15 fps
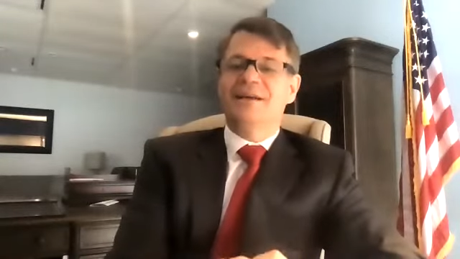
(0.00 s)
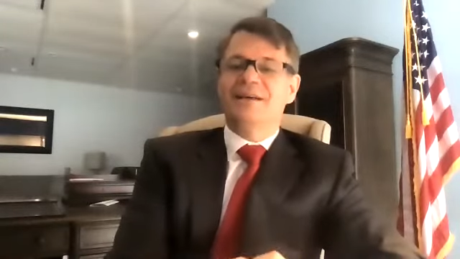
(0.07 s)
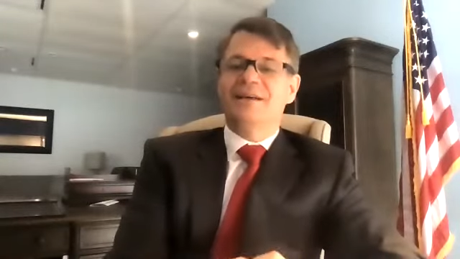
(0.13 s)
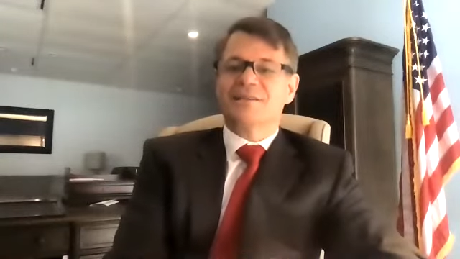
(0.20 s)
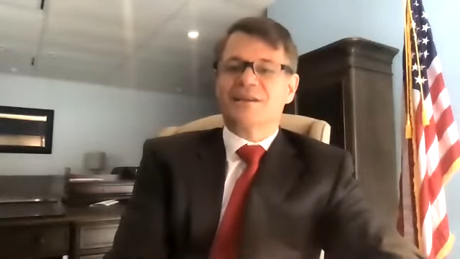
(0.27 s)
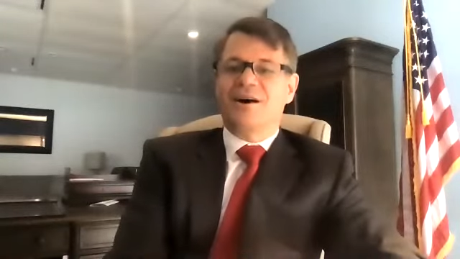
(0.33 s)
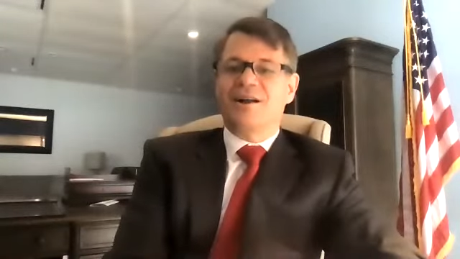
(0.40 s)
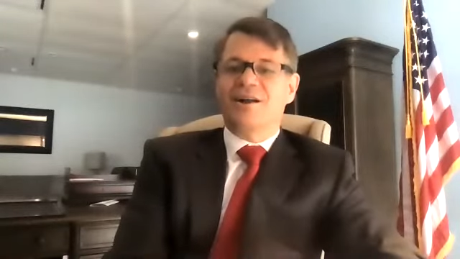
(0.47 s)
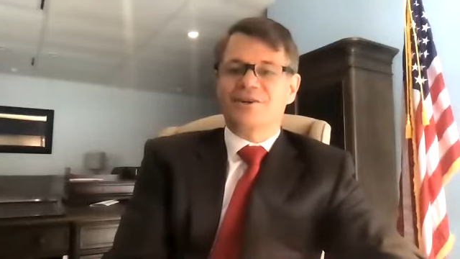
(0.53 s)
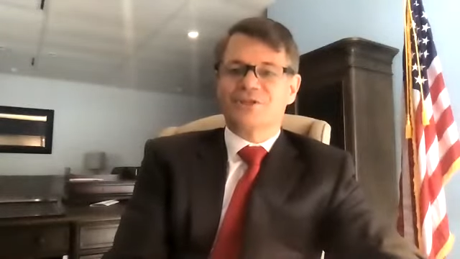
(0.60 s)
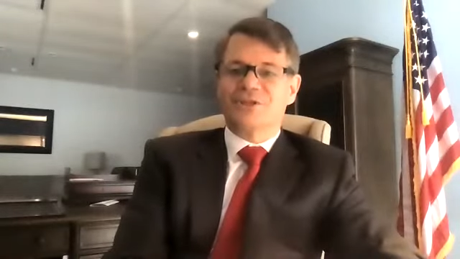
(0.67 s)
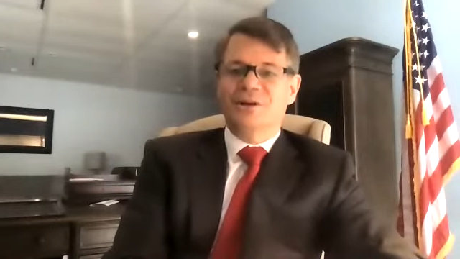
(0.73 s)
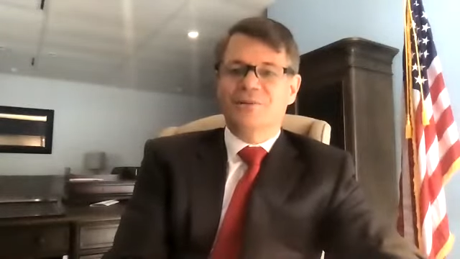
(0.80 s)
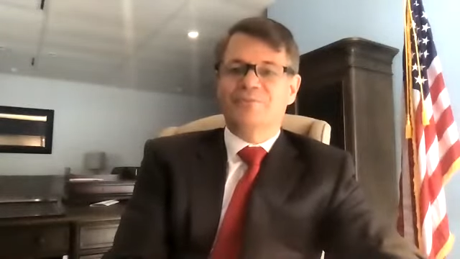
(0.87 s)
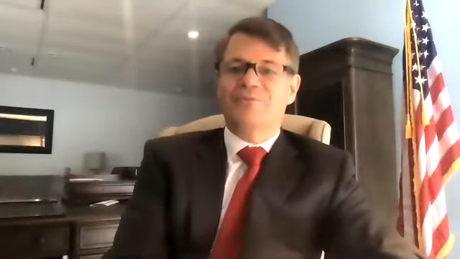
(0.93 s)

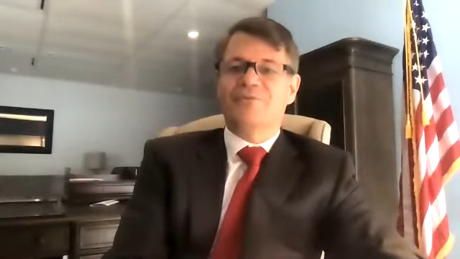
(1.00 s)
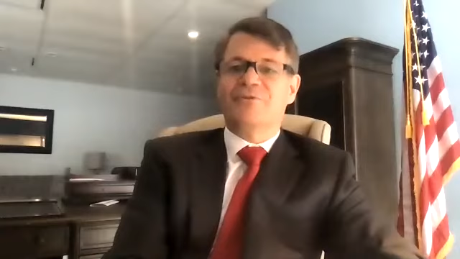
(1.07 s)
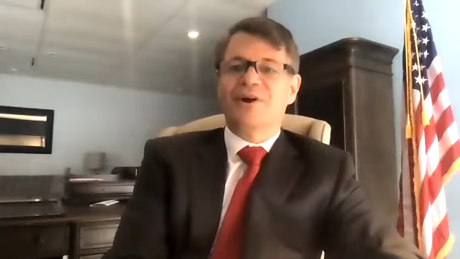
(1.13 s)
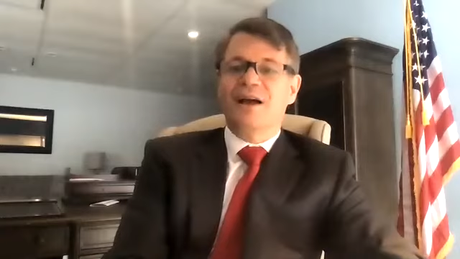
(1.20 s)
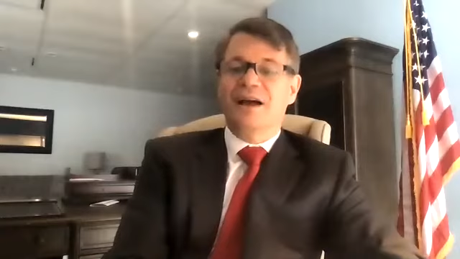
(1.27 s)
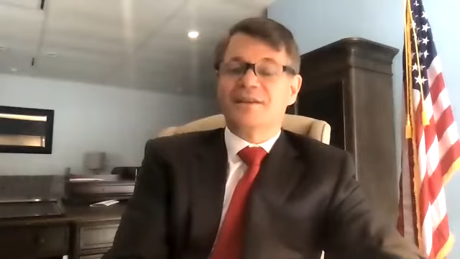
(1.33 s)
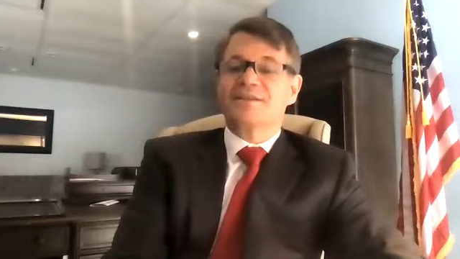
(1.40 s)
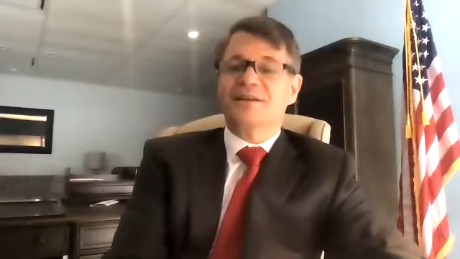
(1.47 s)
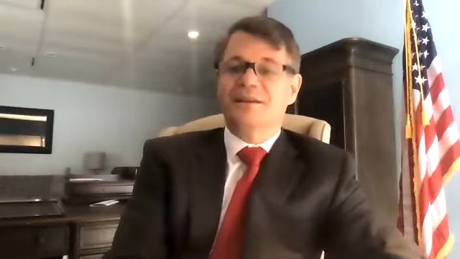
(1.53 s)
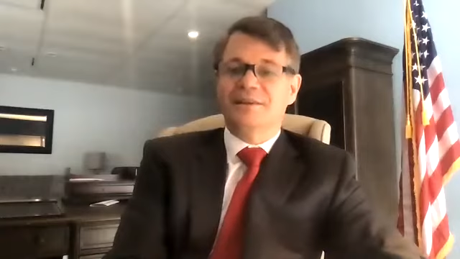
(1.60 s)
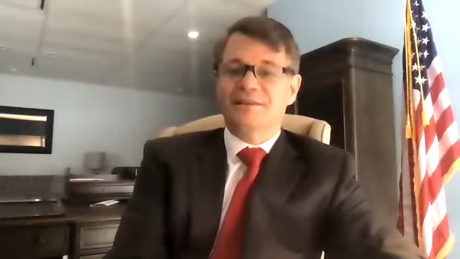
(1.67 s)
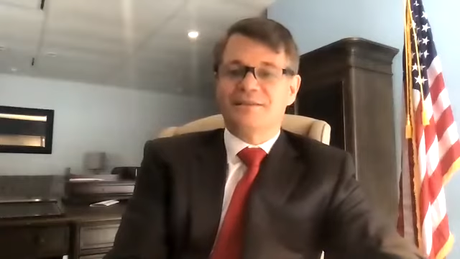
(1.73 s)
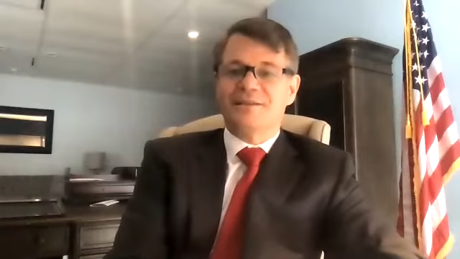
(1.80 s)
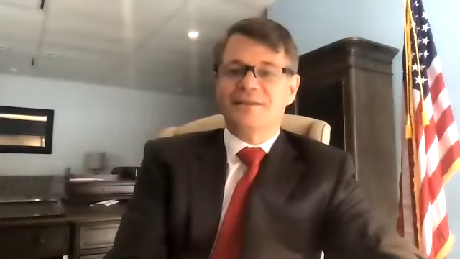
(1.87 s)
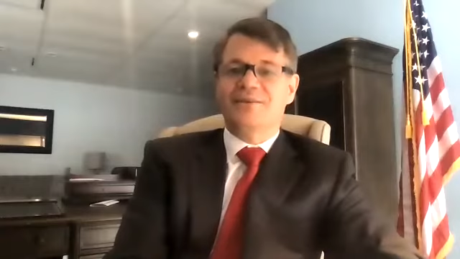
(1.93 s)
Scholarship for
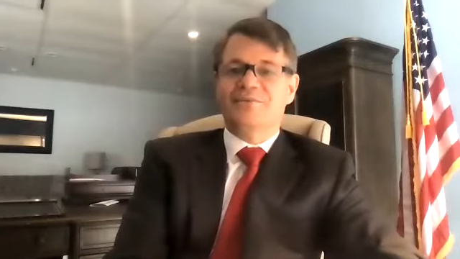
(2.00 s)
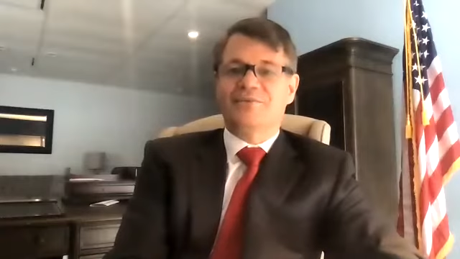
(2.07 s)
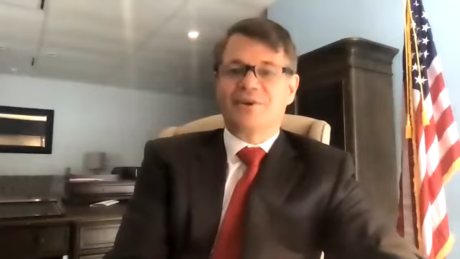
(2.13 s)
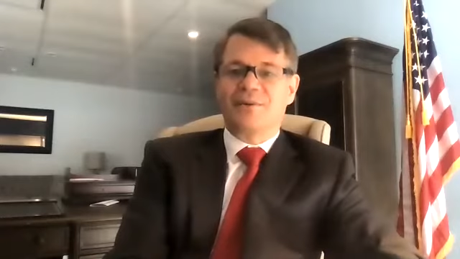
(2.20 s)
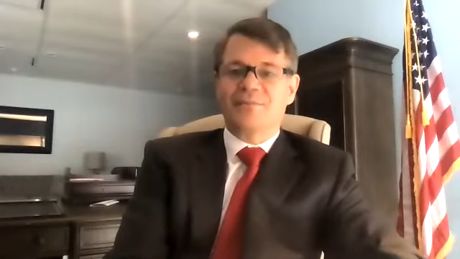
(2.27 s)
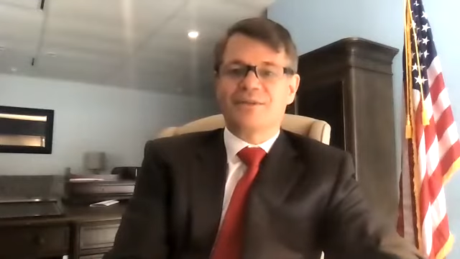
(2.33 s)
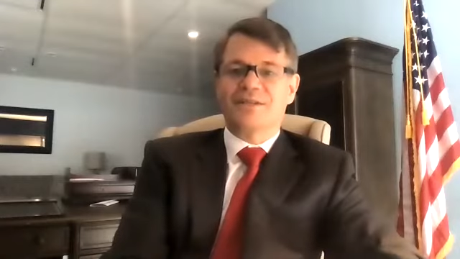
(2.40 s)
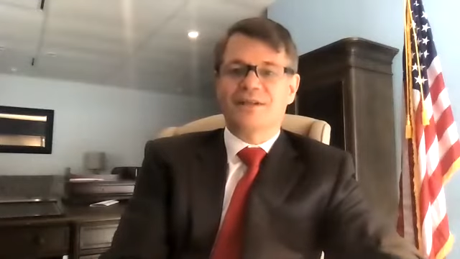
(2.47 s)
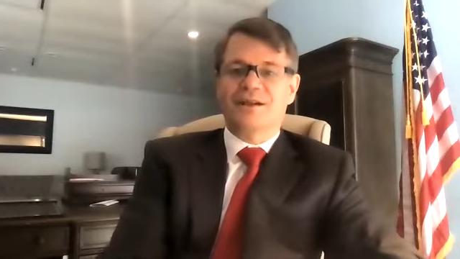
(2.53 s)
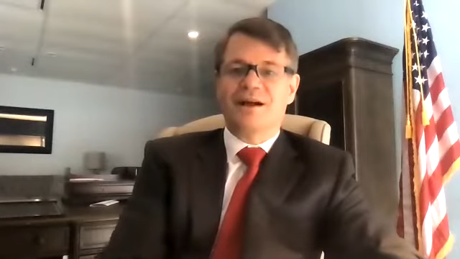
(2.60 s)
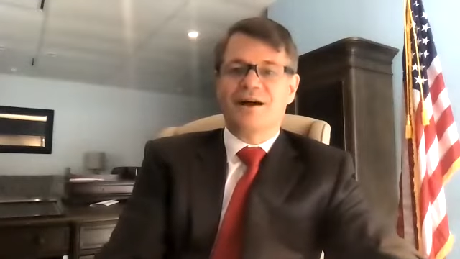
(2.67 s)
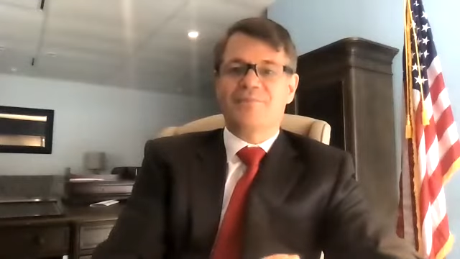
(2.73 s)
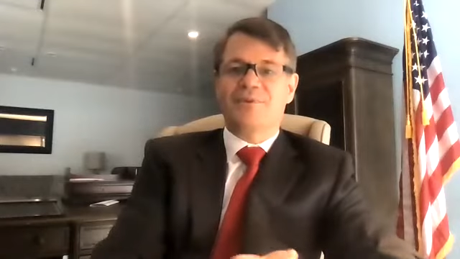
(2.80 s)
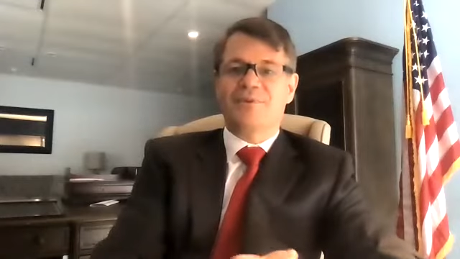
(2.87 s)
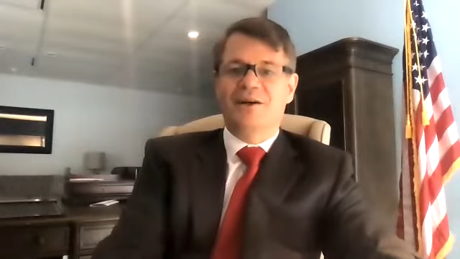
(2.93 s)
excellence in pharmacy
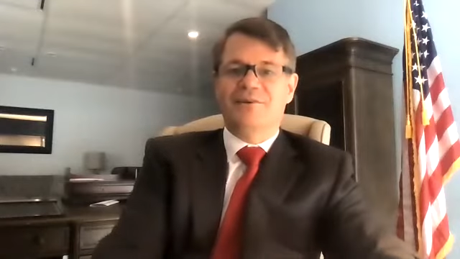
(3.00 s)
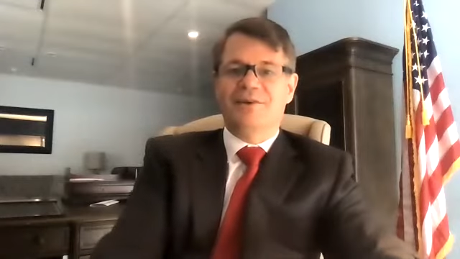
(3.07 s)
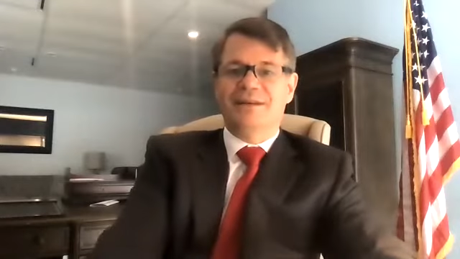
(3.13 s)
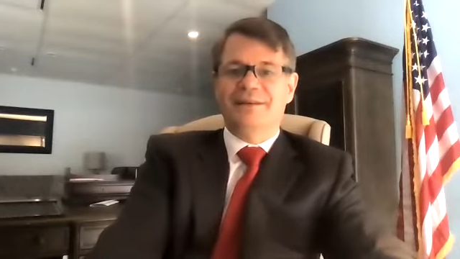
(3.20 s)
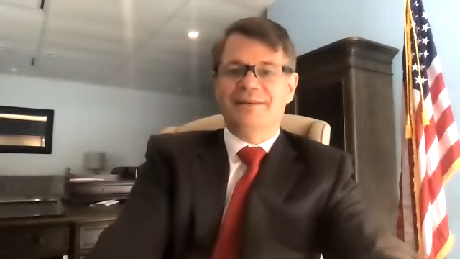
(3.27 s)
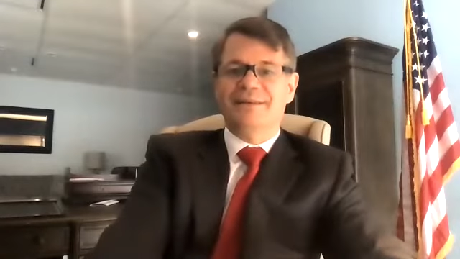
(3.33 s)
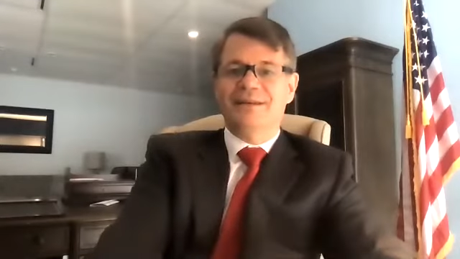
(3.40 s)
compounding.